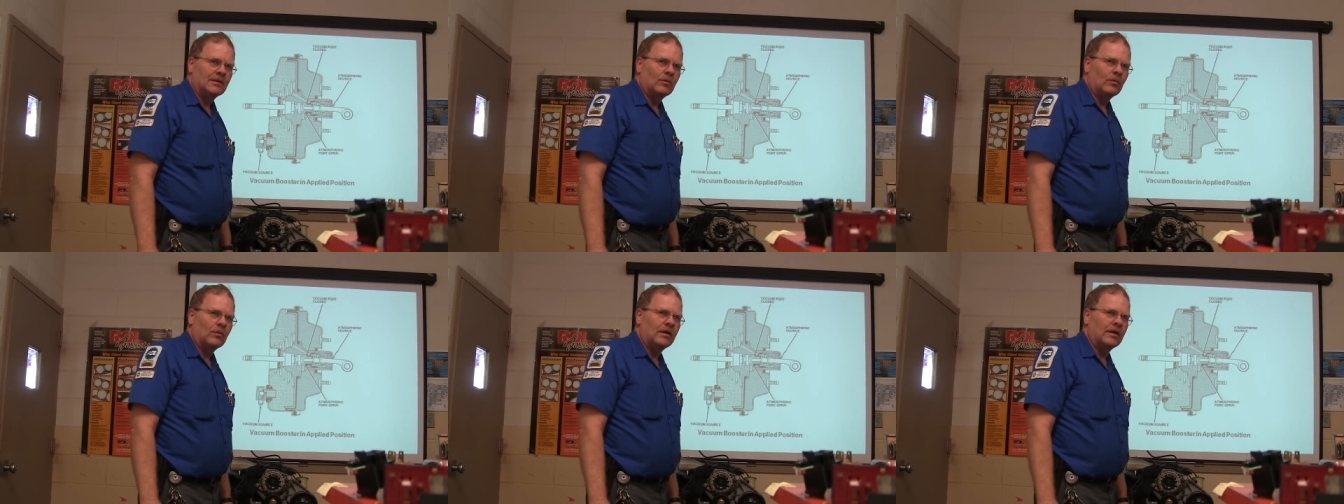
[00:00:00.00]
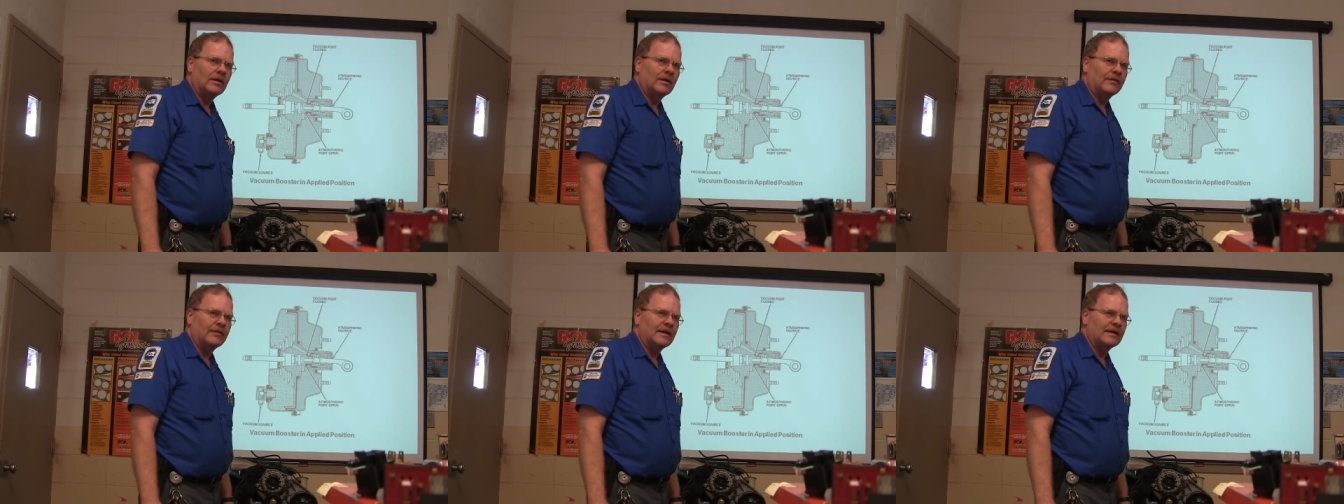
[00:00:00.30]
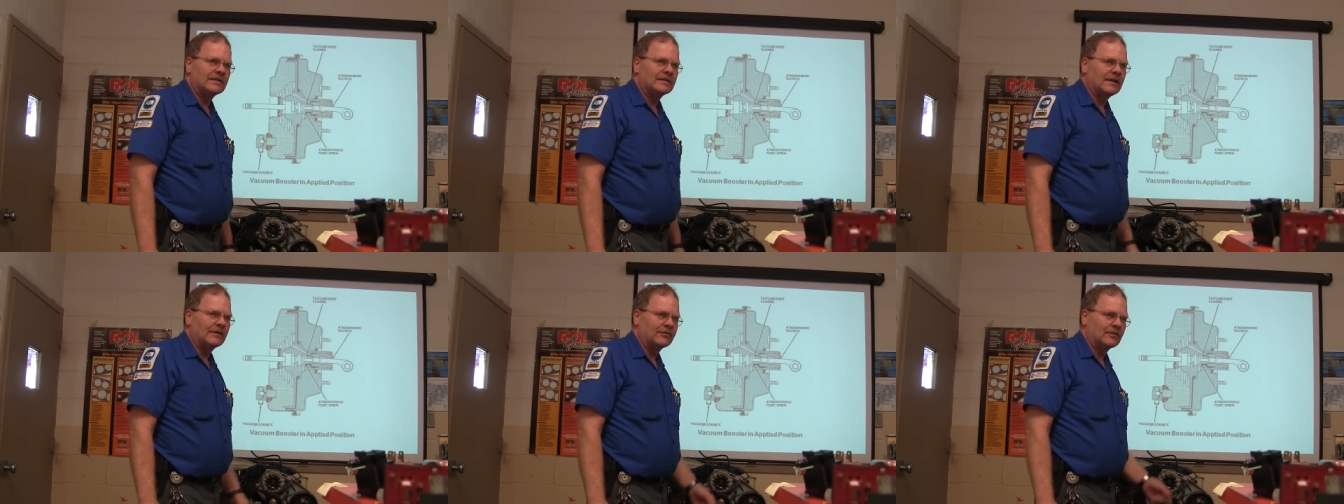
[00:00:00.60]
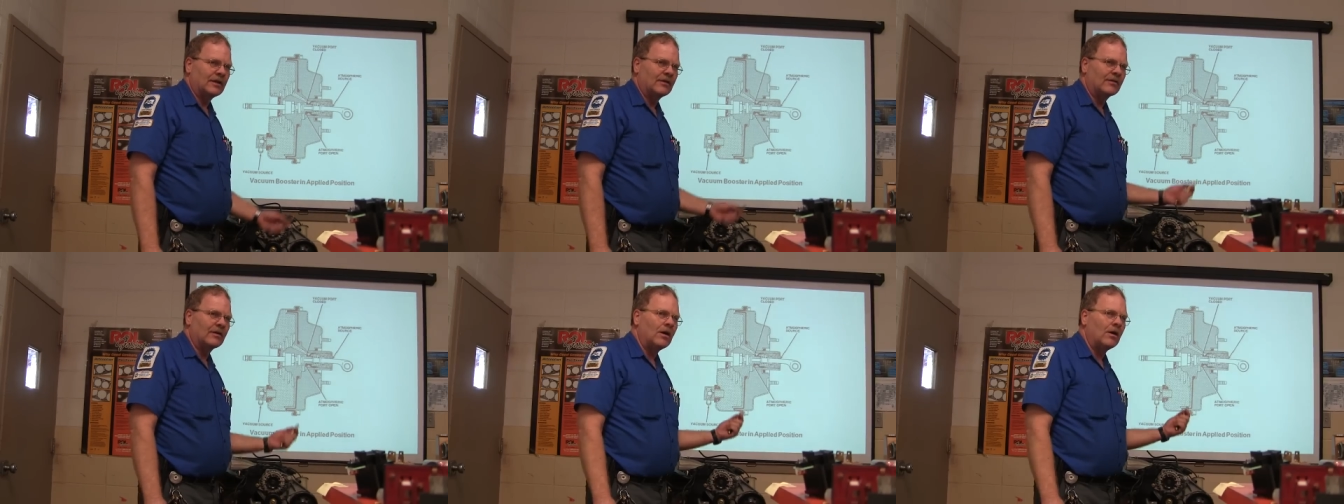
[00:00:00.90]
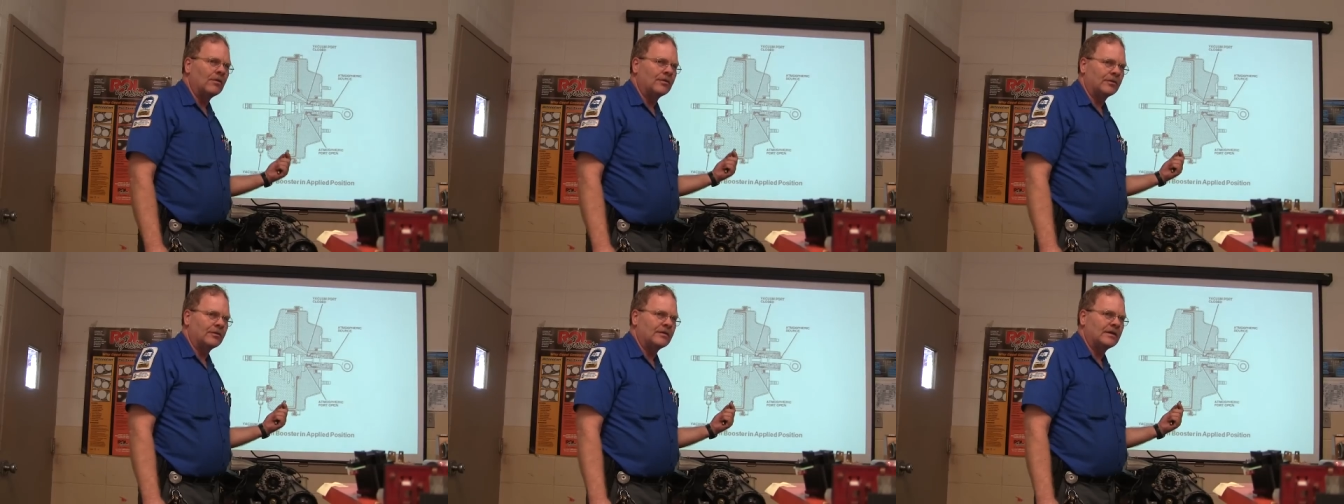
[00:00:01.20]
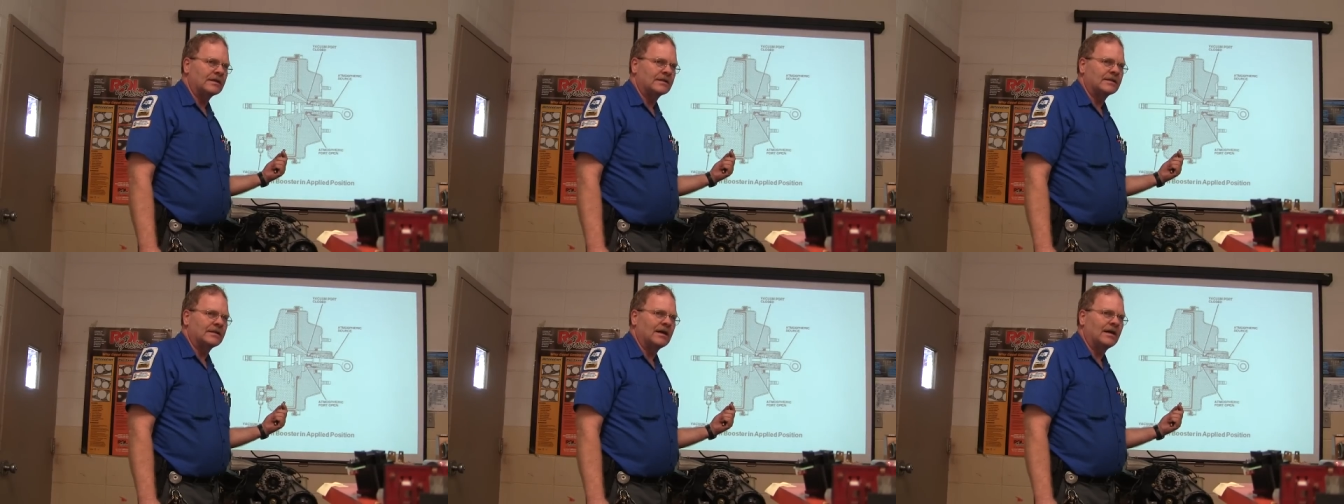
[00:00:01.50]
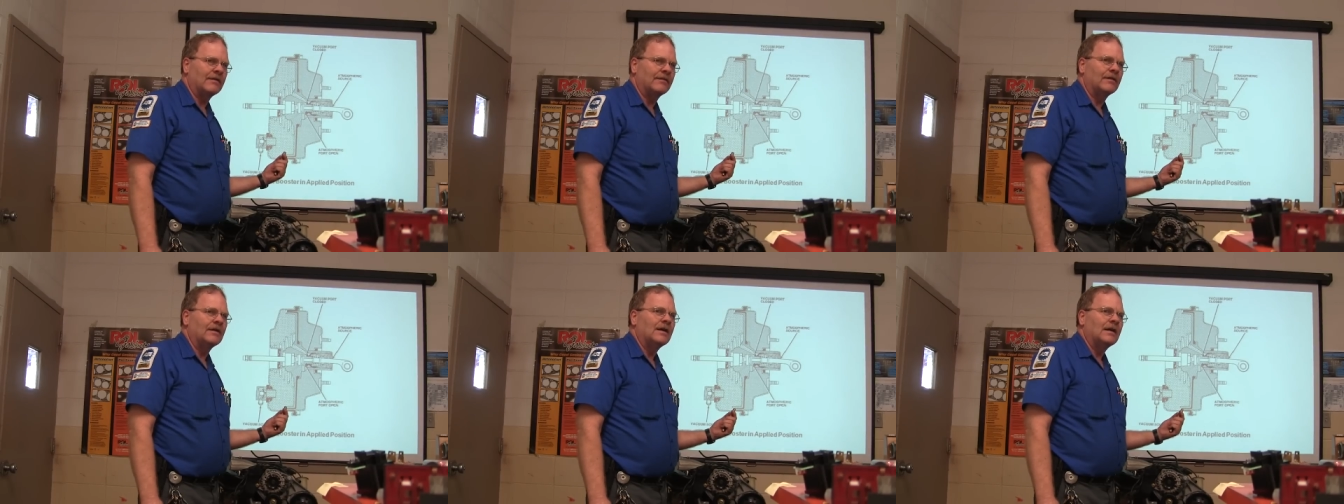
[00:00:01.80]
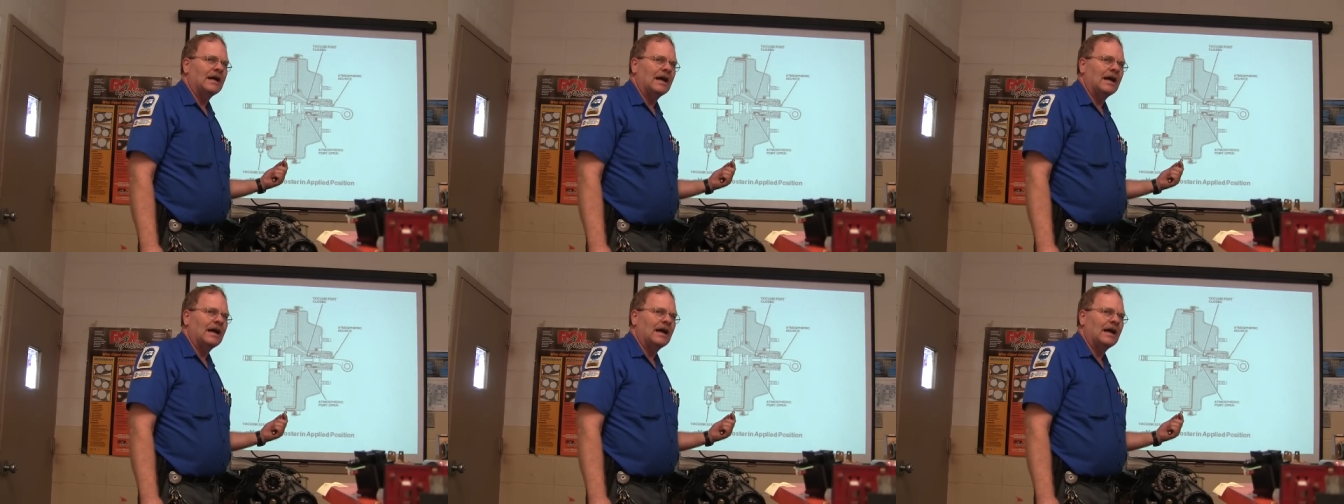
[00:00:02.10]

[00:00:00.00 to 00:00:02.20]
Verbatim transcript: One of the things after I've gone through this stuff,